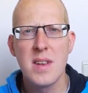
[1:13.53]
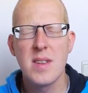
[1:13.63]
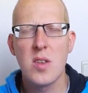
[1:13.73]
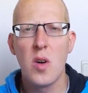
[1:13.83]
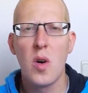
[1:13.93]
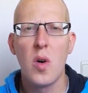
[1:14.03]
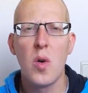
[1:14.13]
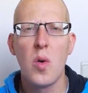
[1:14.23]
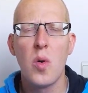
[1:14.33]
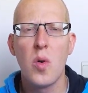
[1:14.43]

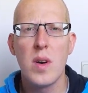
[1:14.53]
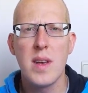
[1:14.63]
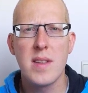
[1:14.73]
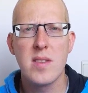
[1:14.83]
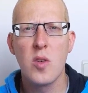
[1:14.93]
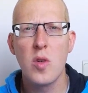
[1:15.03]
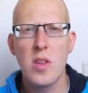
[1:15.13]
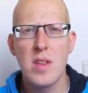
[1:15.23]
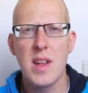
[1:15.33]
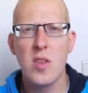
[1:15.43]
So it's good
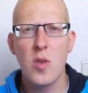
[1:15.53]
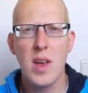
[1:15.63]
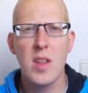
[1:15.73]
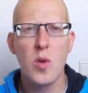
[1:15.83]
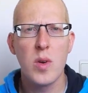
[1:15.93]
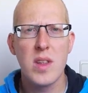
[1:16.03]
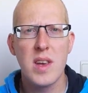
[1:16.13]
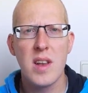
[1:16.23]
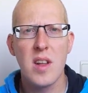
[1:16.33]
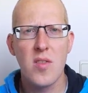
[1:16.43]
that you can do it
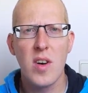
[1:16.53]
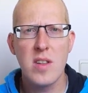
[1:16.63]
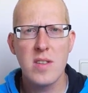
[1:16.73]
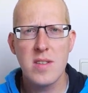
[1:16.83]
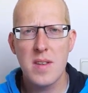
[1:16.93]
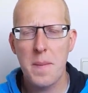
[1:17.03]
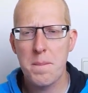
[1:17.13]
in advance.